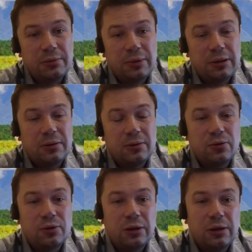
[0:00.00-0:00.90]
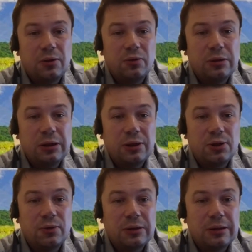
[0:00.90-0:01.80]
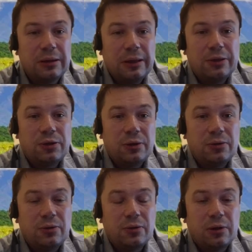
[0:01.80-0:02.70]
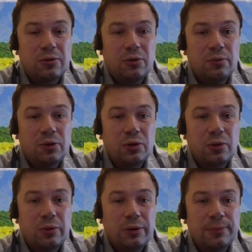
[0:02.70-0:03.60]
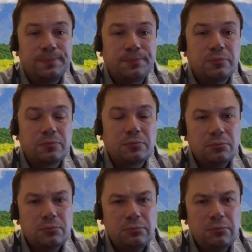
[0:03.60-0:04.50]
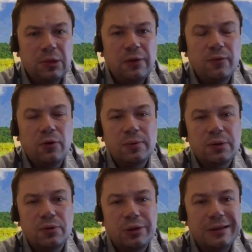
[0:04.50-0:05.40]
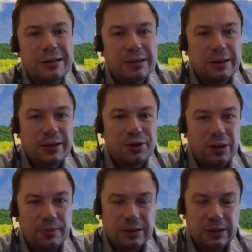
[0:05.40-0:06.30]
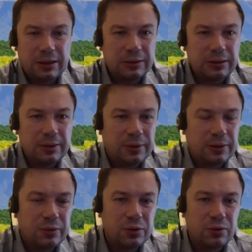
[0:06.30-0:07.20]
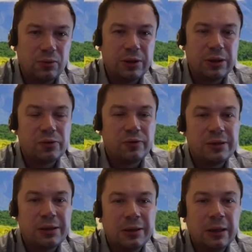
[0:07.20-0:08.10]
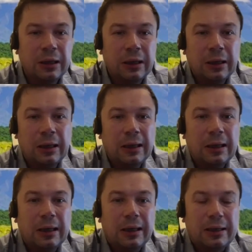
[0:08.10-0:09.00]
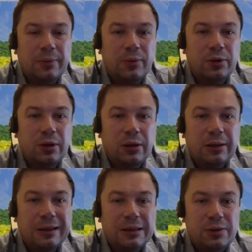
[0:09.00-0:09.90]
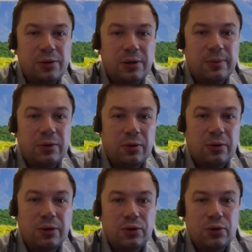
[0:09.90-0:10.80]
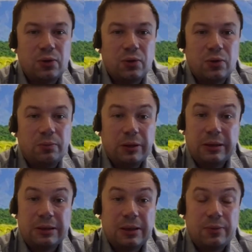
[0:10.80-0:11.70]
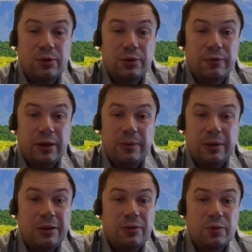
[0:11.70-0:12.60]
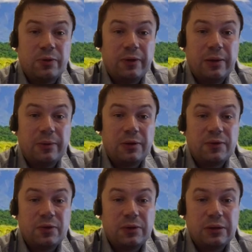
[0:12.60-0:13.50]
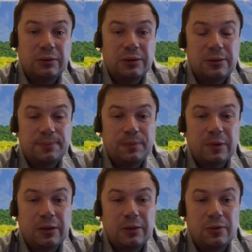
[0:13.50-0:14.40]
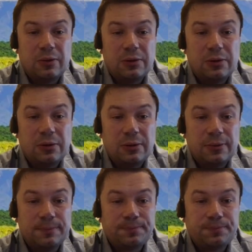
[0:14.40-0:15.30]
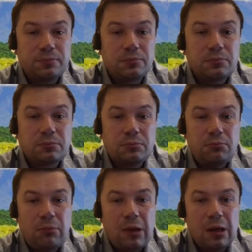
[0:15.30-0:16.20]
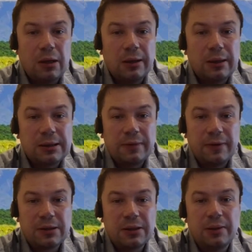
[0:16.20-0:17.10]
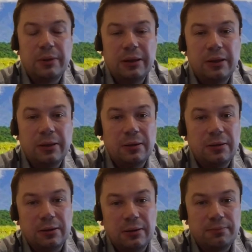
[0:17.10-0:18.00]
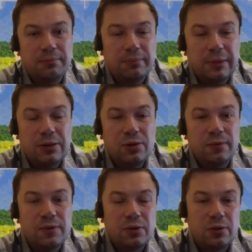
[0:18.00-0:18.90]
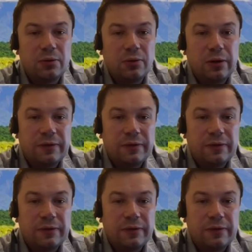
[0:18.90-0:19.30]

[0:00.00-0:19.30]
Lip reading: And so the same stands for our products. It's hard to find really skilled people the market, and they cost money, and it takes time to find these people. And there is so much work that we cannot do it